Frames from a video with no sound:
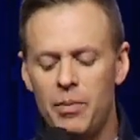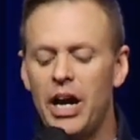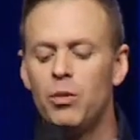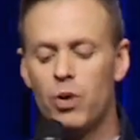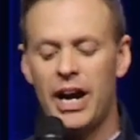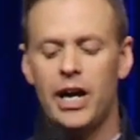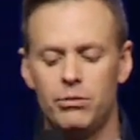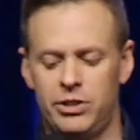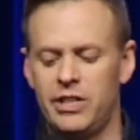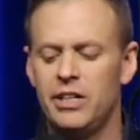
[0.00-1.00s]
Abraham
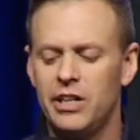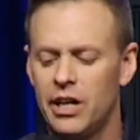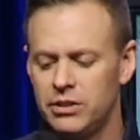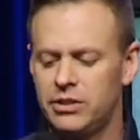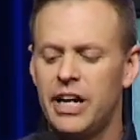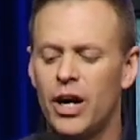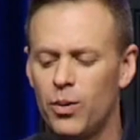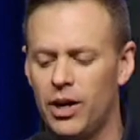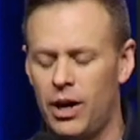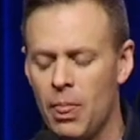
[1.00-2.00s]
said yes,
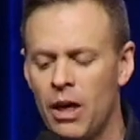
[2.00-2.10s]
Sarah